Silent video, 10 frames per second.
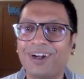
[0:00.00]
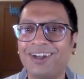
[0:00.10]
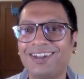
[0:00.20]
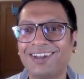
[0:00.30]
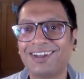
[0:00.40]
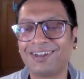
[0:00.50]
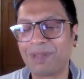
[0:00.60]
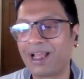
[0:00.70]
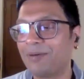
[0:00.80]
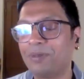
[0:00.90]
But
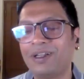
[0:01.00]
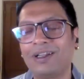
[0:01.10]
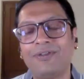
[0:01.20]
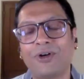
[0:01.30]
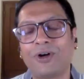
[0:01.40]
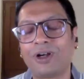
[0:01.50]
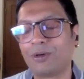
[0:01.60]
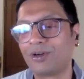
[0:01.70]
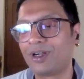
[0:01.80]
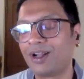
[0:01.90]
I completely forgot
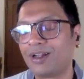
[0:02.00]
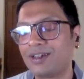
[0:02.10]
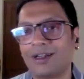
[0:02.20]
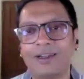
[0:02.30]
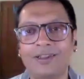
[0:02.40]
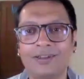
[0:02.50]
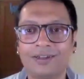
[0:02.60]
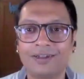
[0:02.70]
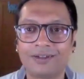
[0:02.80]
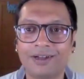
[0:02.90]
about it, and suddenly
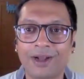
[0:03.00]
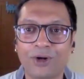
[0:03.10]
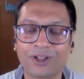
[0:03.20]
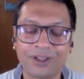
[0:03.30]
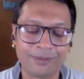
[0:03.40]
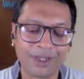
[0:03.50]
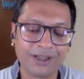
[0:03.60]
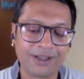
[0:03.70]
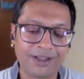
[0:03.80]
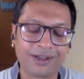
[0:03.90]
the I got an
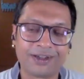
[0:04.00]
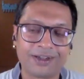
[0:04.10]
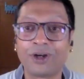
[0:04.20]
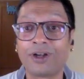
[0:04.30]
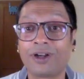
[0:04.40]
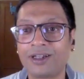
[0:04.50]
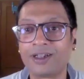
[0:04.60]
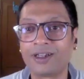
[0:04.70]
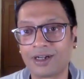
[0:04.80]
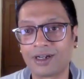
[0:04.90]
email that your
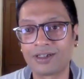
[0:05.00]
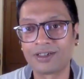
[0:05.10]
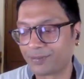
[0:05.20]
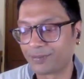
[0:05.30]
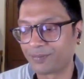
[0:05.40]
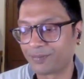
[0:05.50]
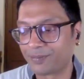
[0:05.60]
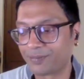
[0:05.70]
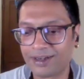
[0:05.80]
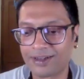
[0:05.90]
retreat starts today,
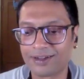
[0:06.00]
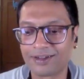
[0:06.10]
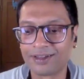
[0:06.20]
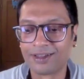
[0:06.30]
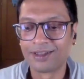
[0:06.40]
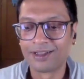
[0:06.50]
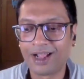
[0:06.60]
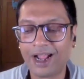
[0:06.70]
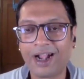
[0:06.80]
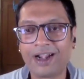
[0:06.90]
right? And
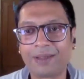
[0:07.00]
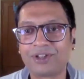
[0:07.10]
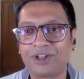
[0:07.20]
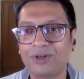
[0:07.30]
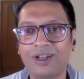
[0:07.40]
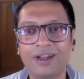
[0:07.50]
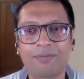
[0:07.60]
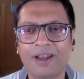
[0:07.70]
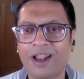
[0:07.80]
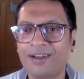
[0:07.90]
I had
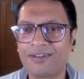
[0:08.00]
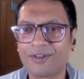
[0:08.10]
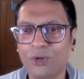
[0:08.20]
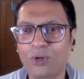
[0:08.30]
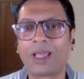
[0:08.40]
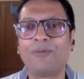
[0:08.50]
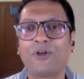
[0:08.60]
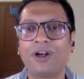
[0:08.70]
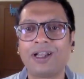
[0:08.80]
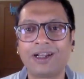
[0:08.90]
absolutely planned no time
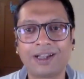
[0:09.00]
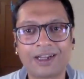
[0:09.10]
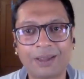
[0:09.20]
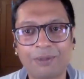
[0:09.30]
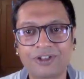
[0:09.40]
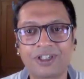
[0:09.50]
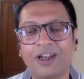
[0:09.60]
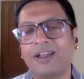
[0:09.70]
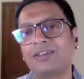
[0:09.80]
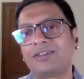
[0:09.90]
for it. At that time, I was
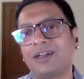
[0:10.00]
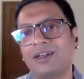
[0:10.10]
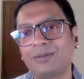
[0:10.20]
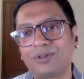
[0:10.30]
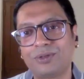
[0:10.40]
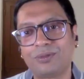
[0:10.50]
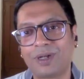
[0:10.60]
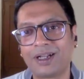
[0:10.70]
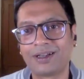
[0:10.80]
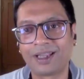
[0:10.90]
running a startup, so
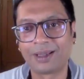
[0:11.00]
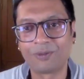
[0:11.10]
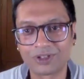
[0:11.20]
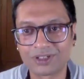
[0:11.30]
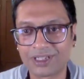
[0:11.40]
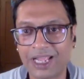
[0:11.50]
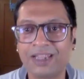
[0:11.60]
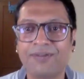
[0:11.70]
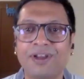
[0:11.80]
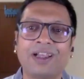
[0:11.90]
my time was
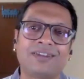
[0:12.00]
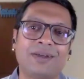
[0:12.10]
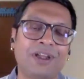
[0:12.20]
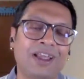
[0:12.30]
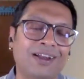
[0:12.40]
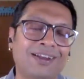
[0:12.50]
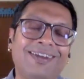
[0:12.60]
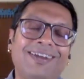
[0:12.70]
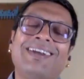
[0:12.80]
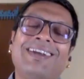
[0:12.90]
anyway extremely
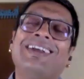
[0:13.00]
hectic.